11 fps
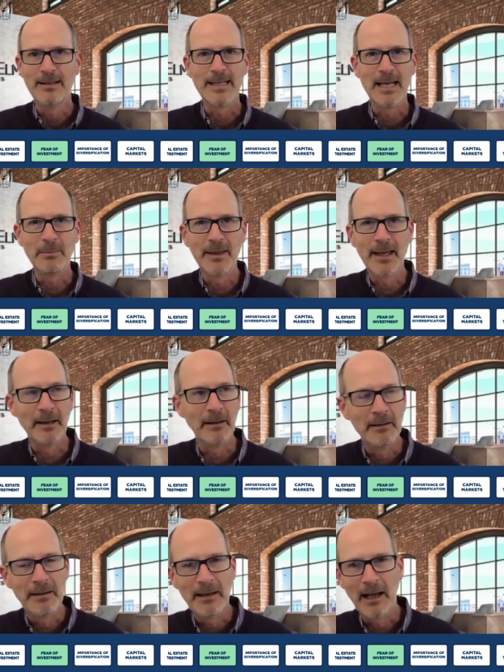Same
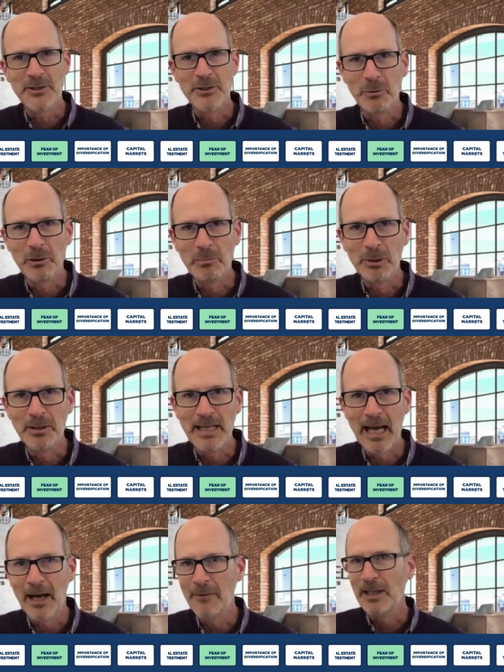thing. Houses weren't burned
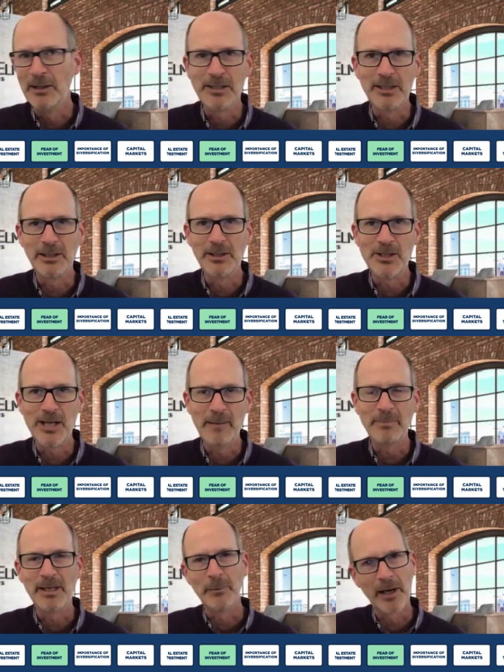down, they looked in good
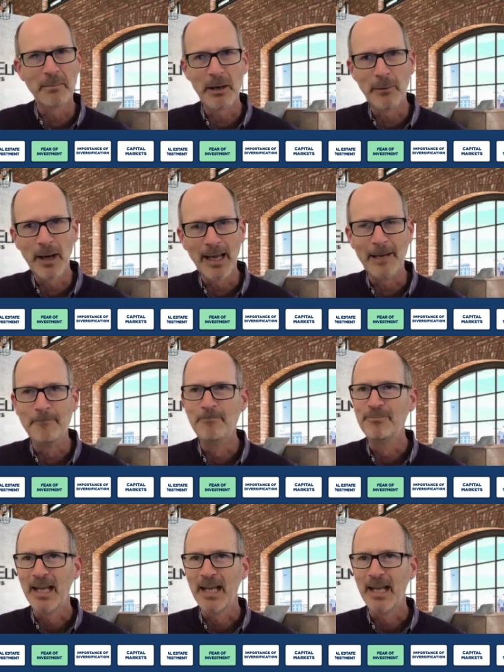shape, and I went on my way.